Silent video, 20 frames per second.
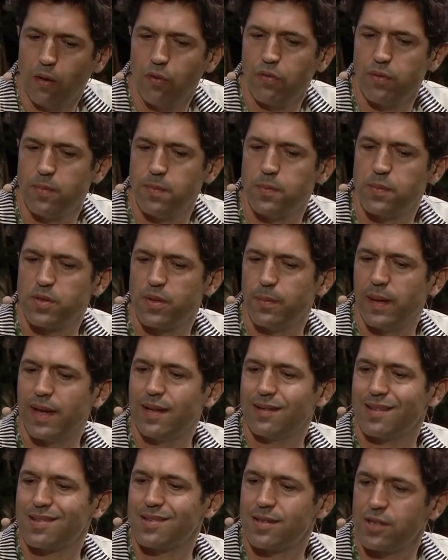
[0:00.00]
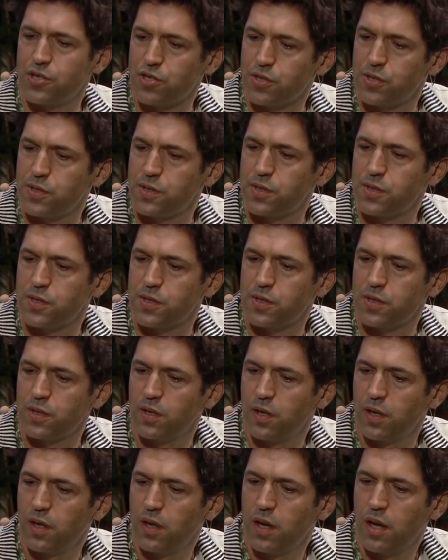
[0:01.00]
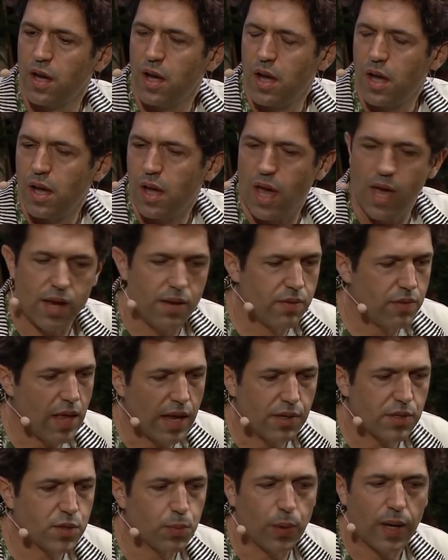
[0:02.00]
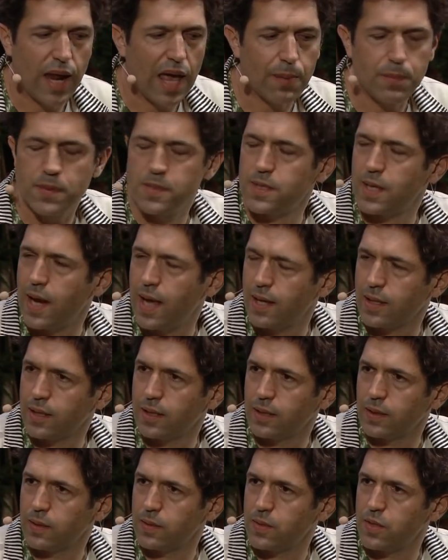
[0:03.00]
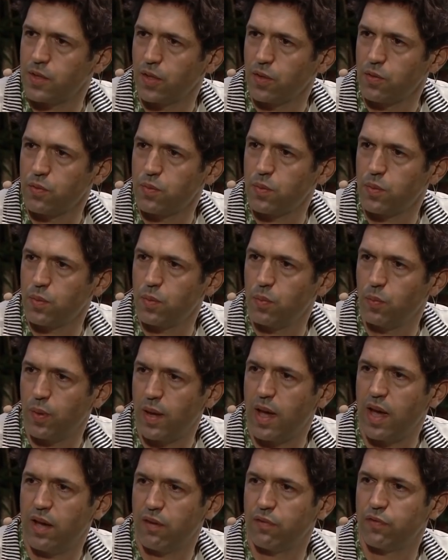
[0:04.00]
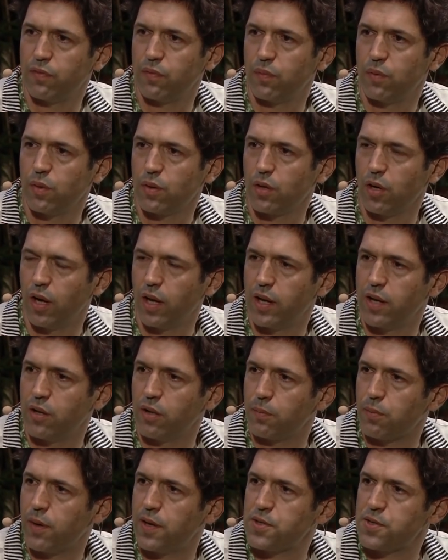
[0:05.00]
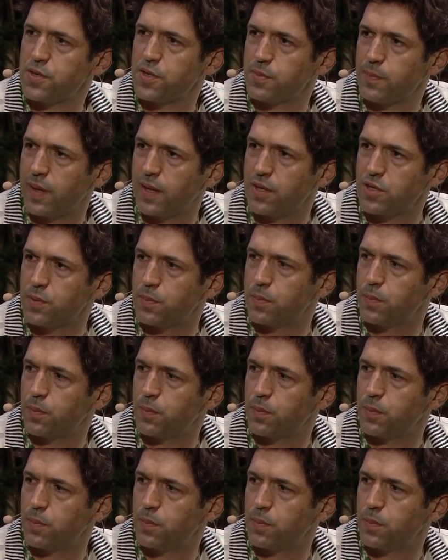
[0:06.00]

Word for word: them to make decisions. And that's what happens at Attica. You know, we have Kylie in operations manager